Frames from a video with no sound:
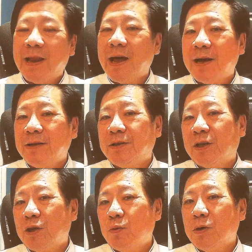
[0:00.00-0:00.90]
In
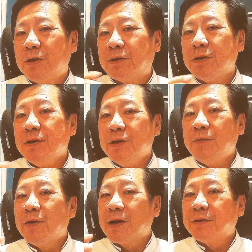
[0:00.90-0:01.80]
other words,
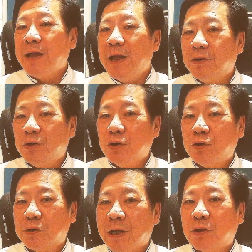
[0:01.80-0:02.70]
different states, you
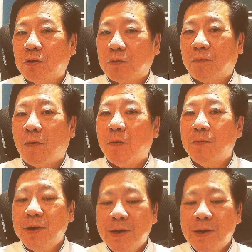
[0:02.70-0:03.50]
should start to form